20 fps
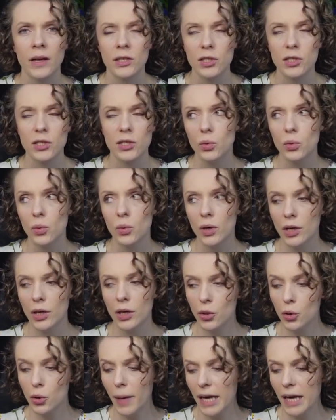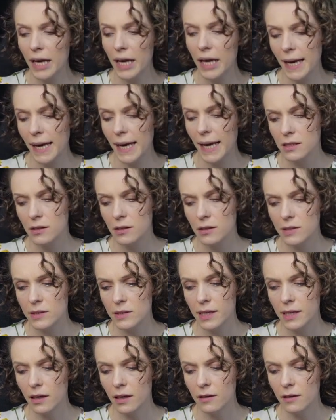So you might be asking
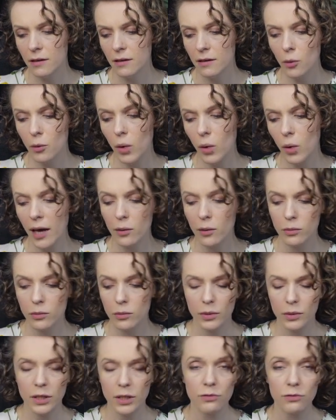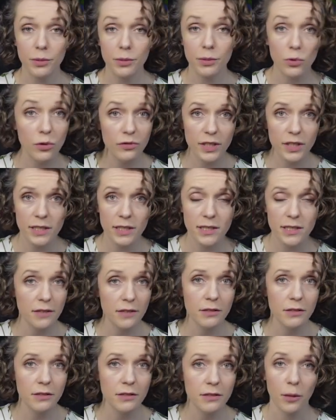yourself, why would we remove this
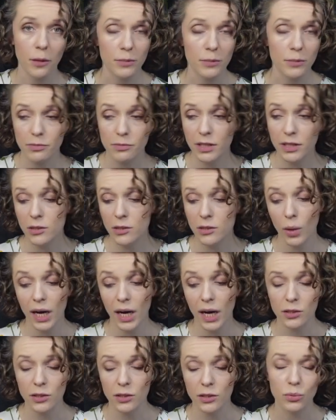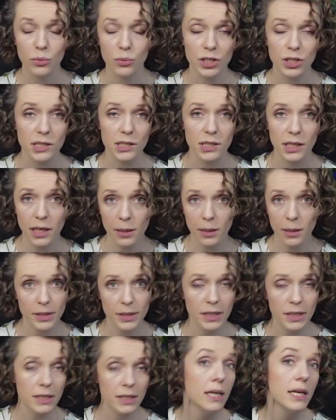even from the sprint? Why don't we just keep
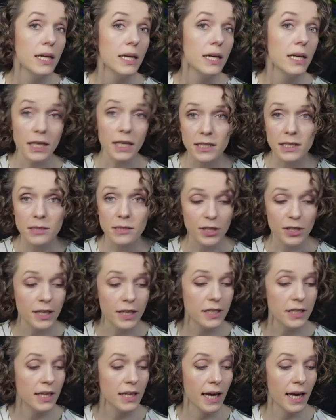it in the sprint?